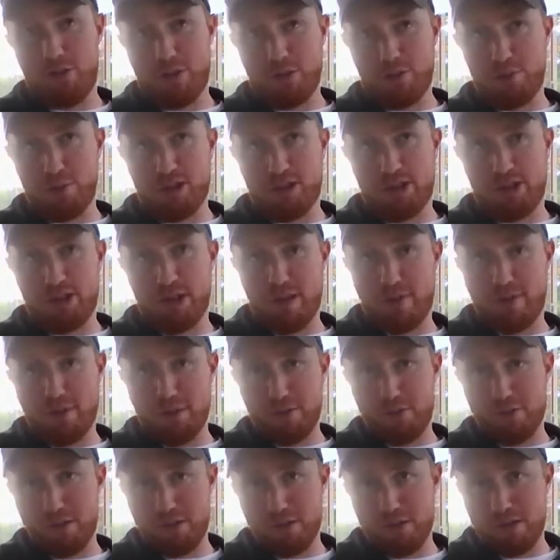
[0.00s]
He's playing a tough
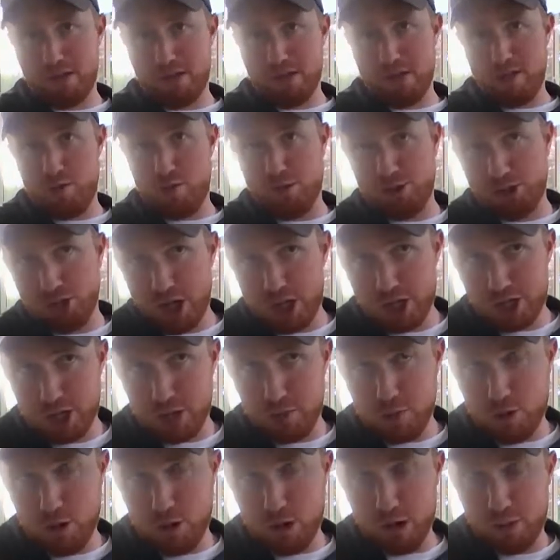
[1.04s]
Houston D with J.J.
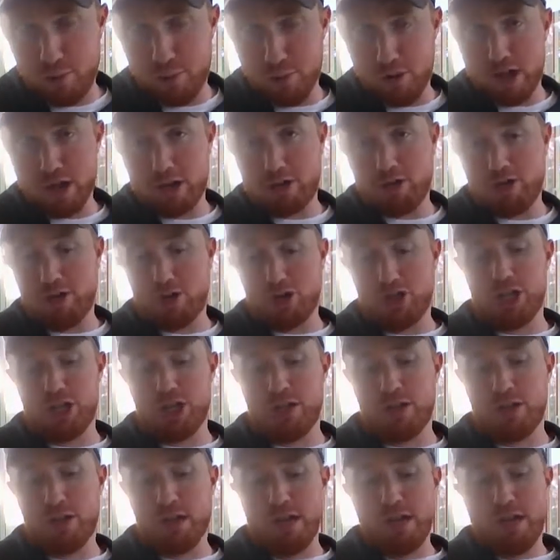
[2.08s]
Watt and Brian
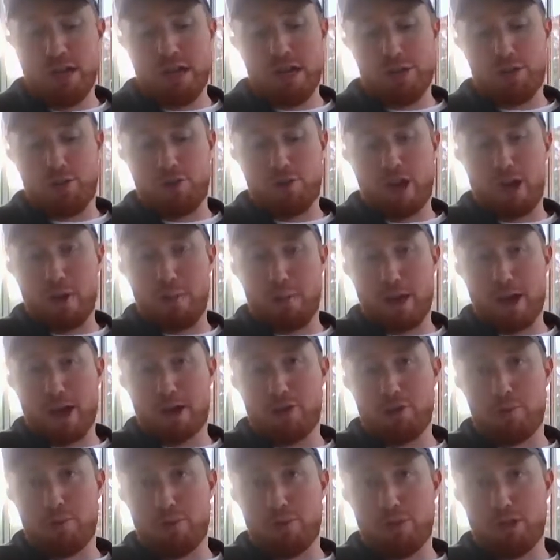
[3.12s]
Cushing at the
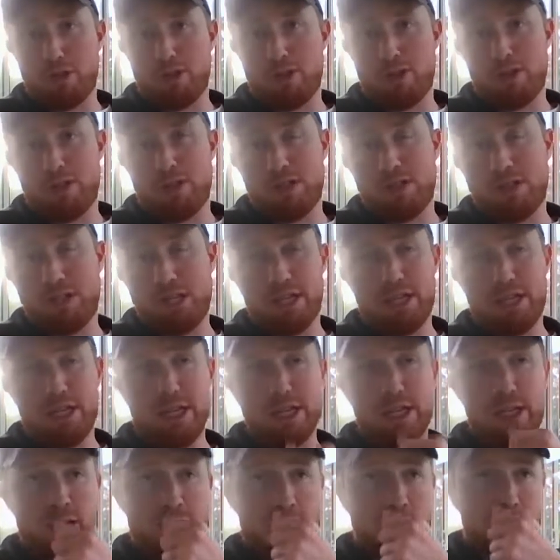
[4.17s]
linebacker positions in
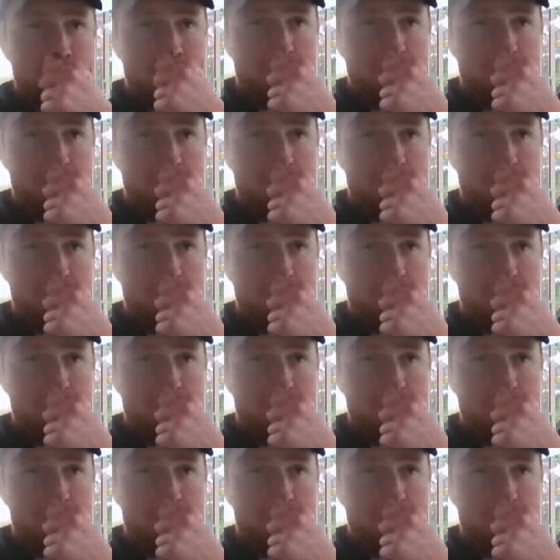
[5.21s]
DE.